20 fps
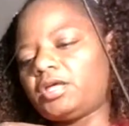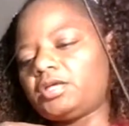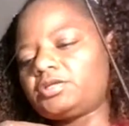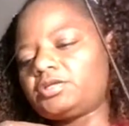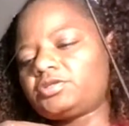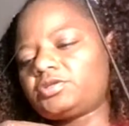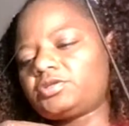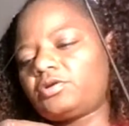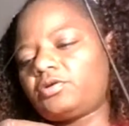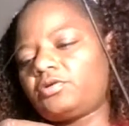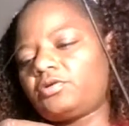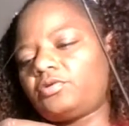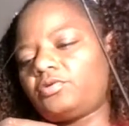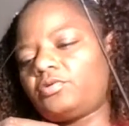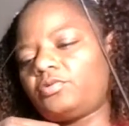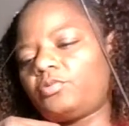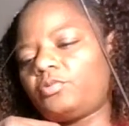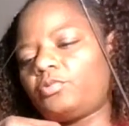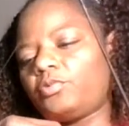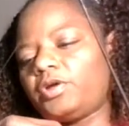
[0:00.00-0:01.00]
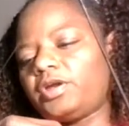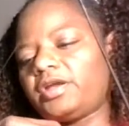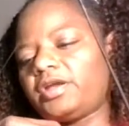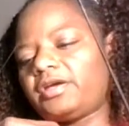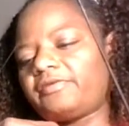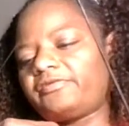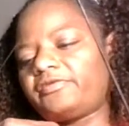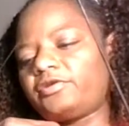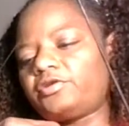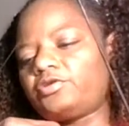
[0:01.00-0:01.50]
So
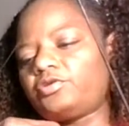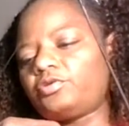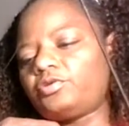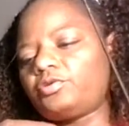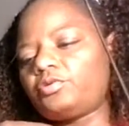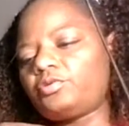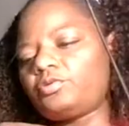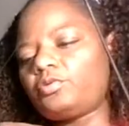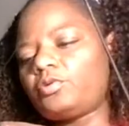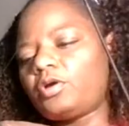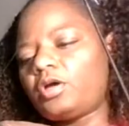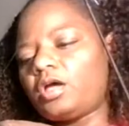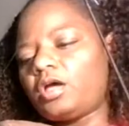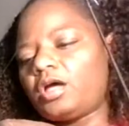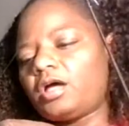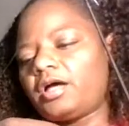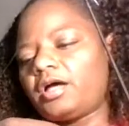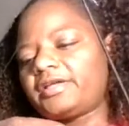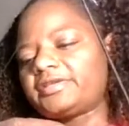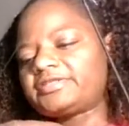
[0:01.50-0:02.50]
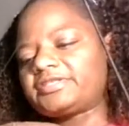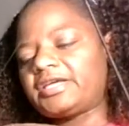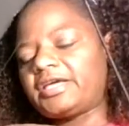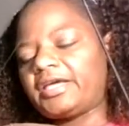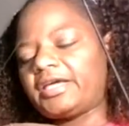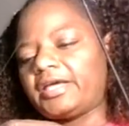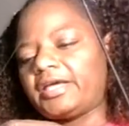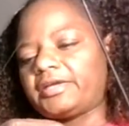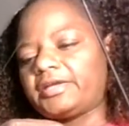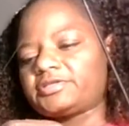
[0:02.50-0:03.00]
whenever you
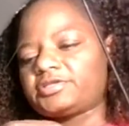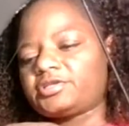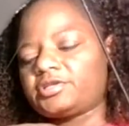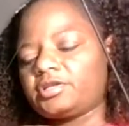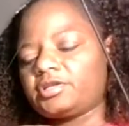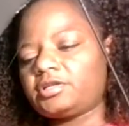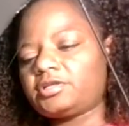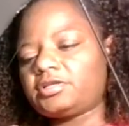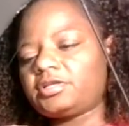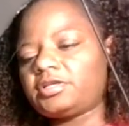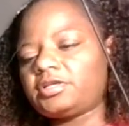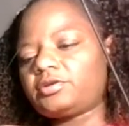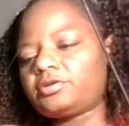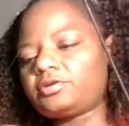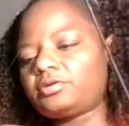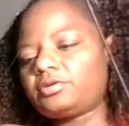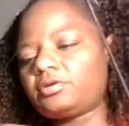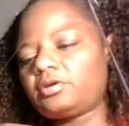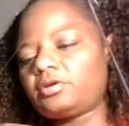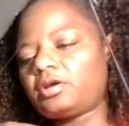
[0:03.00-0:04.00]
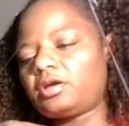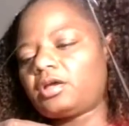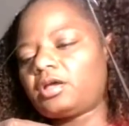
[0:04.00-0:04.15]
attach a leader,